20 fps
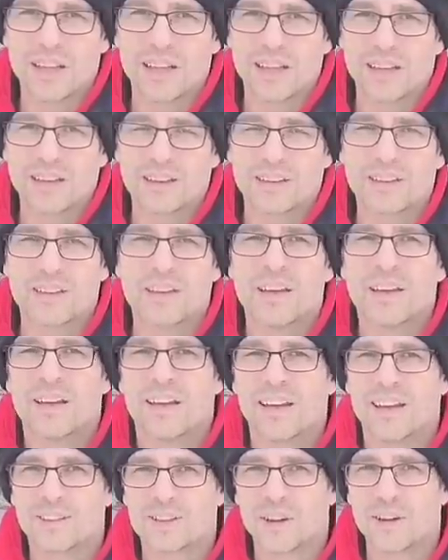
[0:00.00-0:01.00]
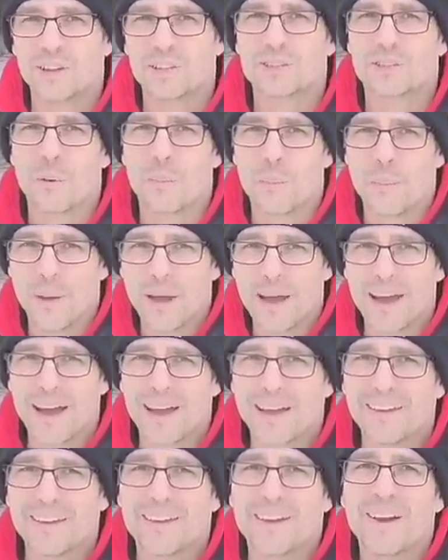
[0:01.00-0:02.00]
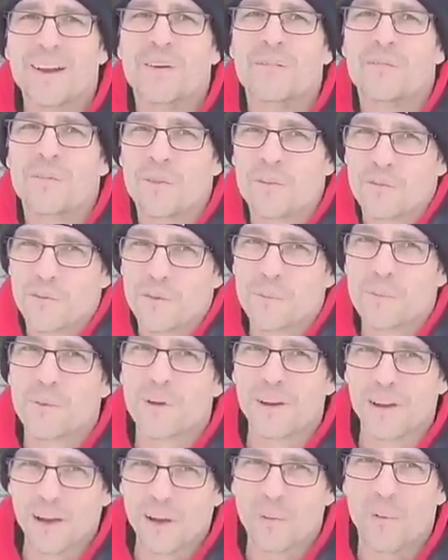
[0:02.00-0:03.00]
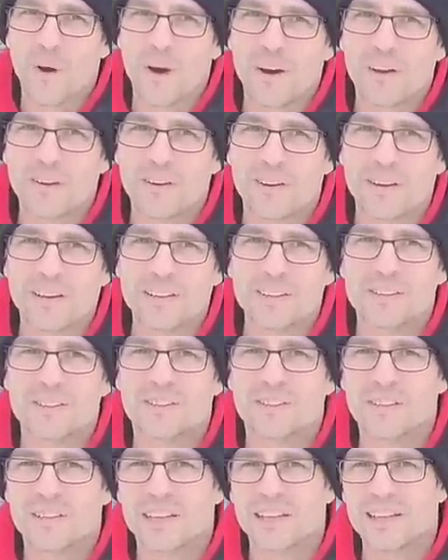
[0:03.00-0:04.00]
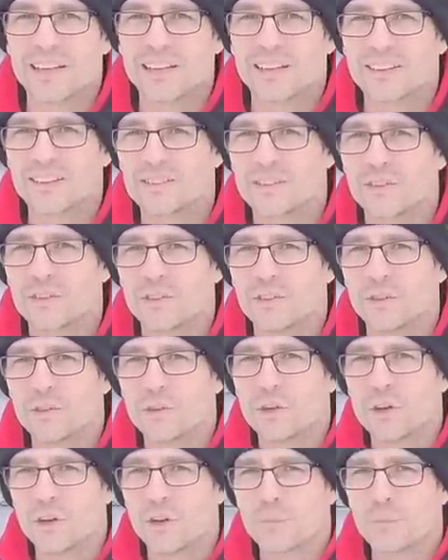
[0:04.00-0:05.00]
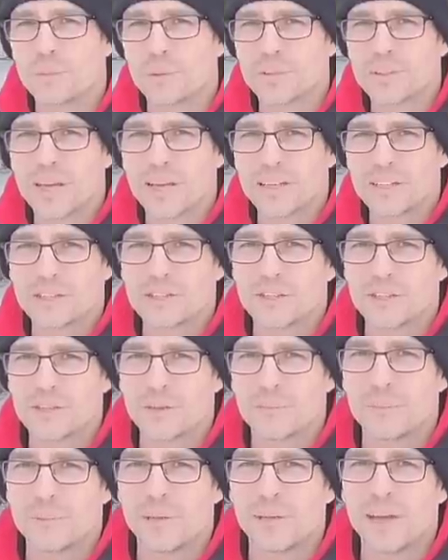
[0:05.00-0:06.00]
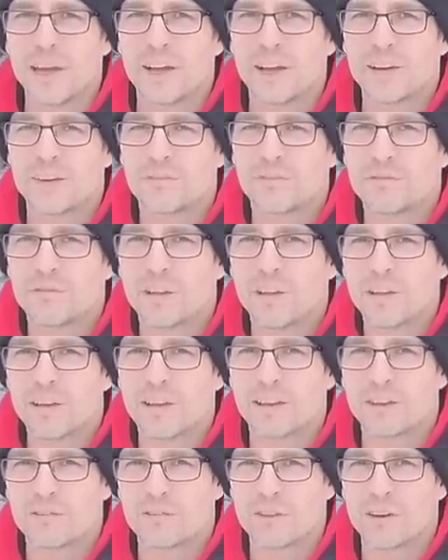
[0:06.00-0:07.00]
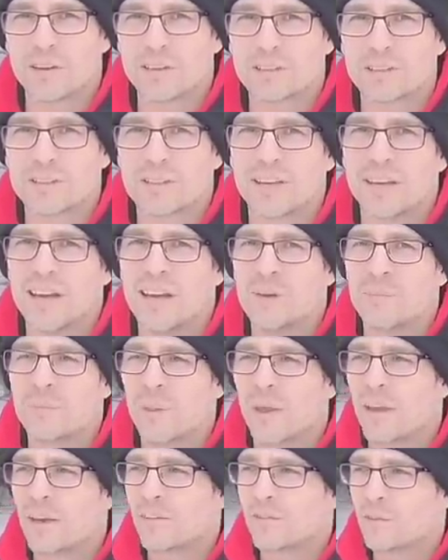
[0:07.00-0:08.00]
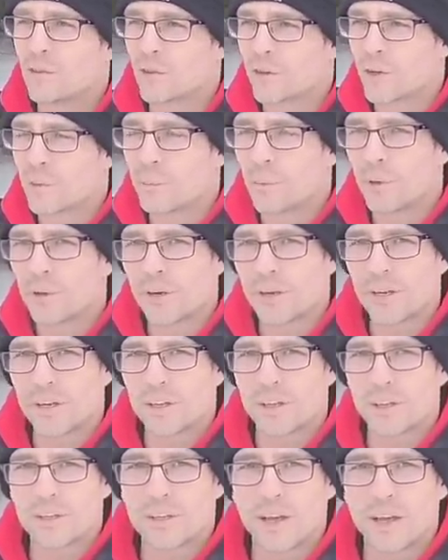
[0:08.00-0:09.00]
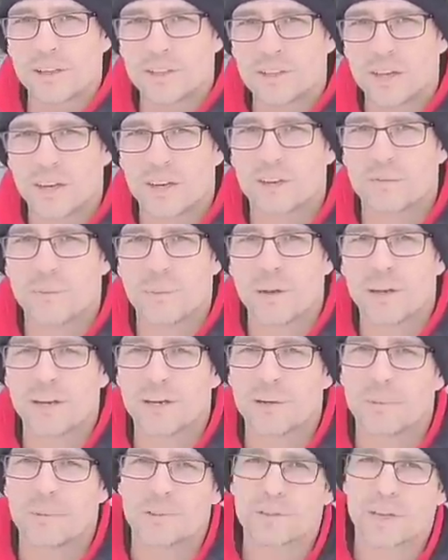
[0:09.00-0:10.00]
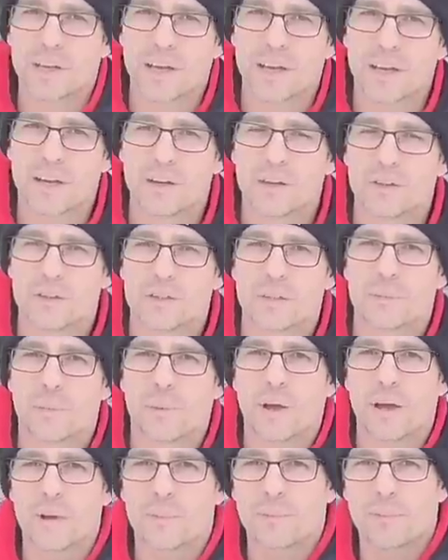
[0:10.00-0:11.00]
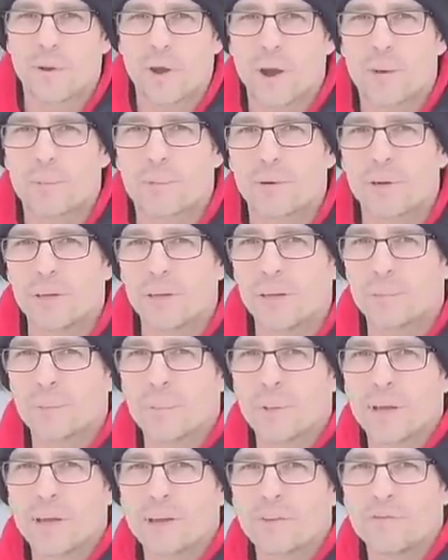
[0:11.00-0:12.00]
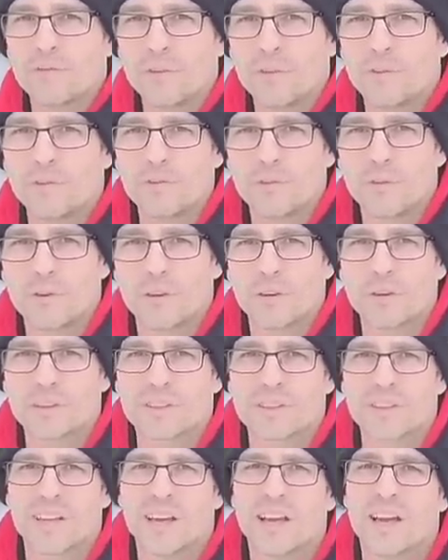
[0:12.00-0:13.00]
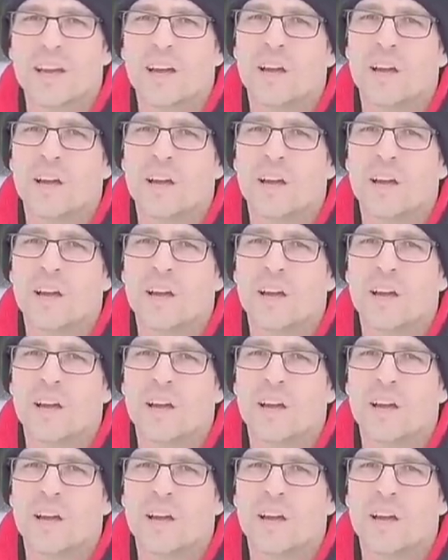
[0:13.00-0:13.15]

land. It's also bad for bringing water into your land. So you could potentially be a flooding risk. And if you're going to put in a ton of money to build a house and buy a property and plant a food forest,